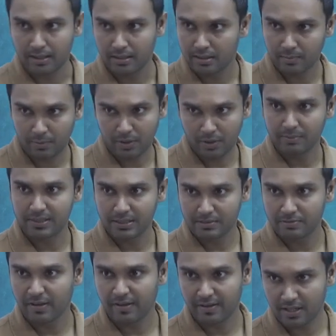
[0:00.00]
The bottom is
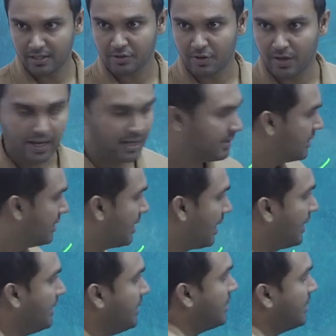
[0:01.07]
5r square, and the
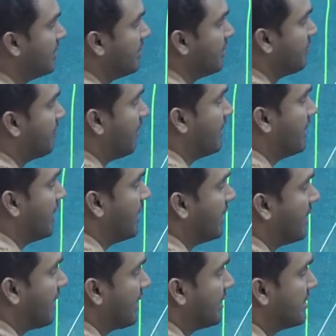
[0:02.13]
height, if I take it
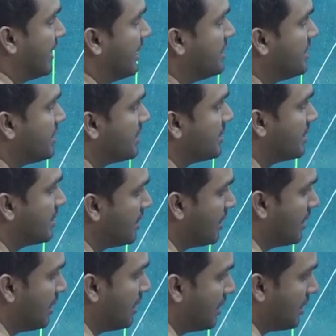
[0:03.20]
as h,
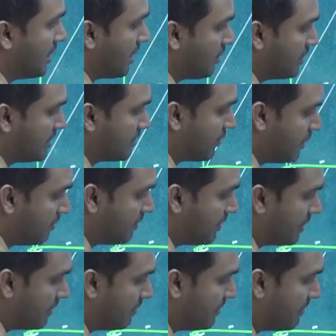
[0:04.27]
now this volume will be
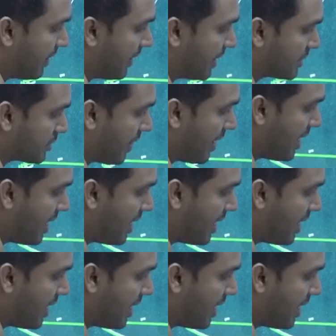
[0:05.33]
5r square